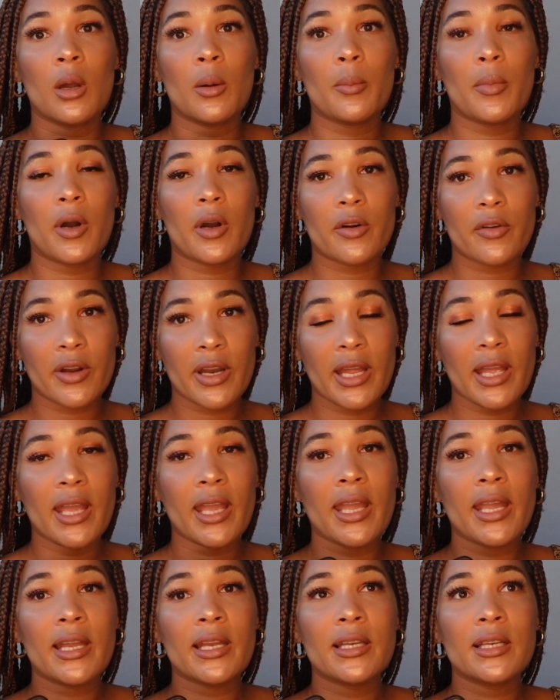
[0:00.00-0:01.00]

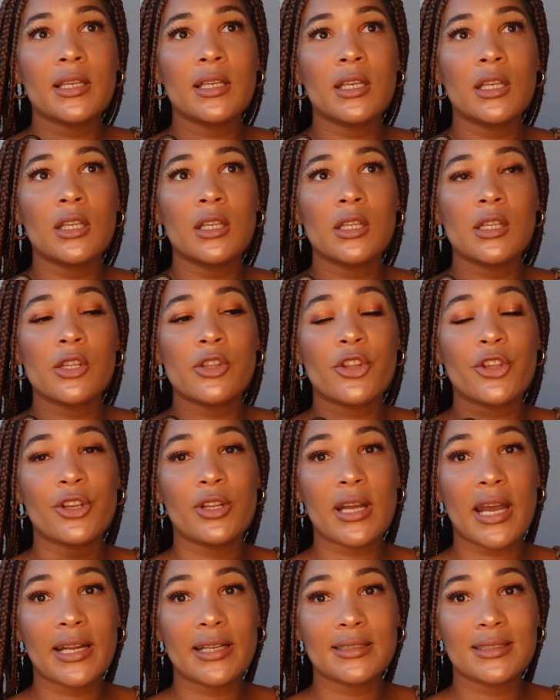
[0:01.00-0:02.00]
Bahrain, the
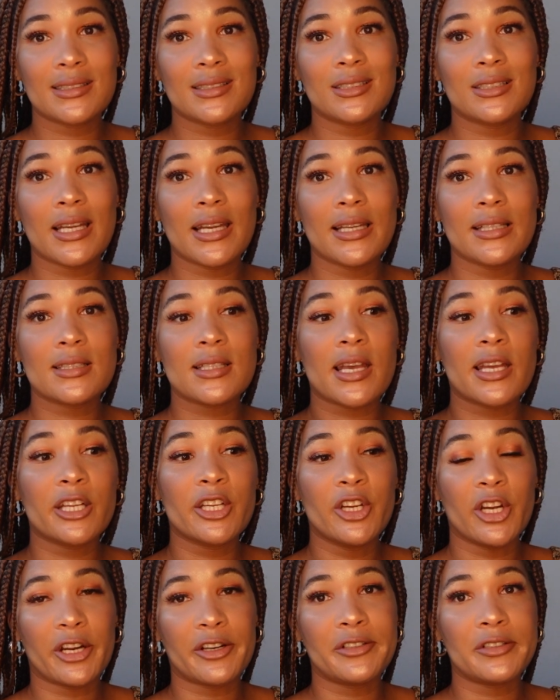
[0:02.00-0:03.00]
United States, and
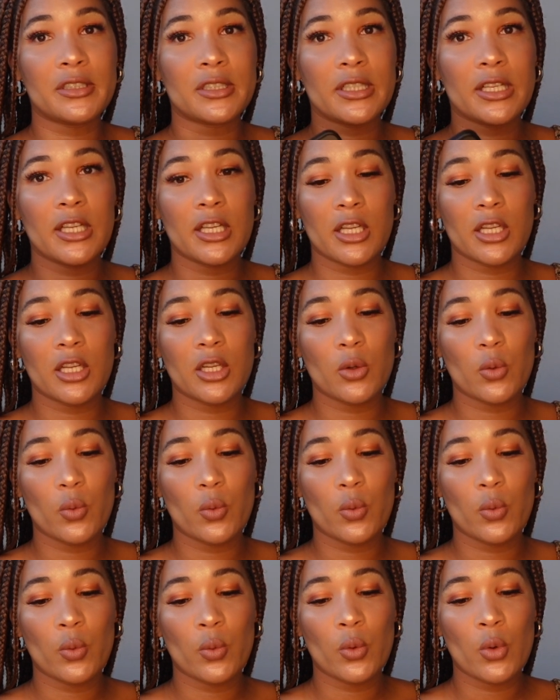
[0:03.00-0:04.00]
currently
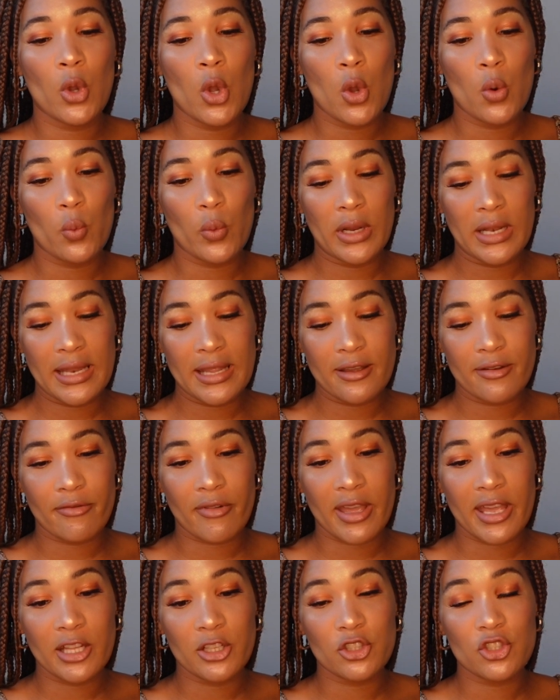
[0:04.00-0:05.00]
we live
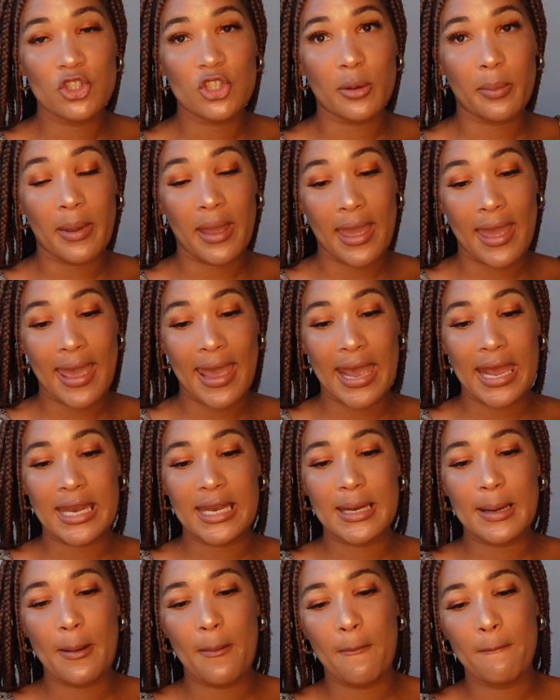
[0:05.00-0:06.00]
in
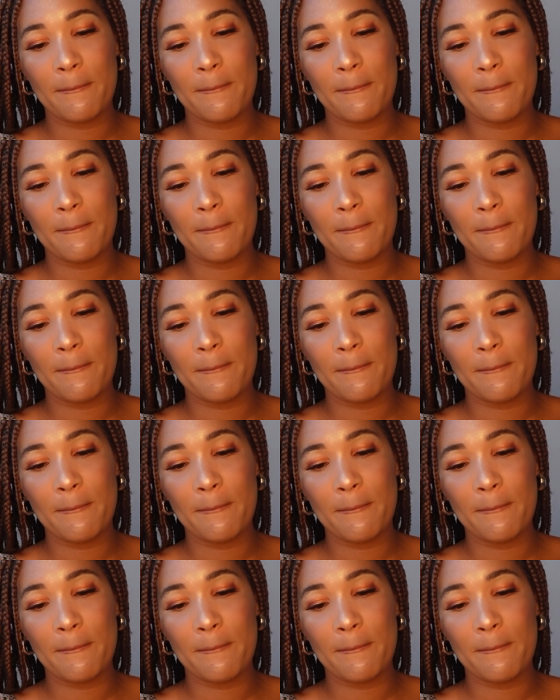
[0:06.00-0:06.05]
Japan.